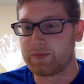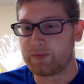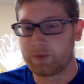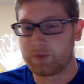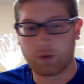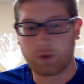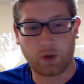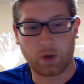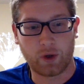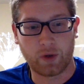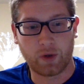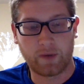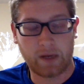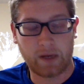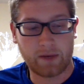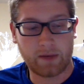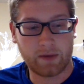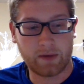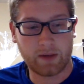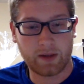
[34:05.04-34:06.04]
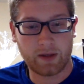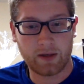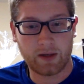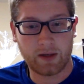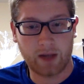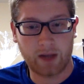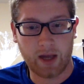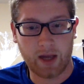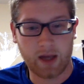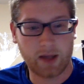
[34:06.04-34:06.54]
so if anyone
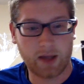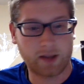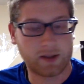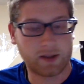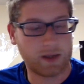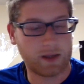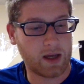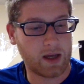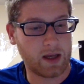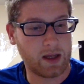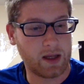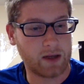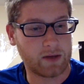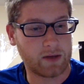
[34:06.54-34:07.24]
has any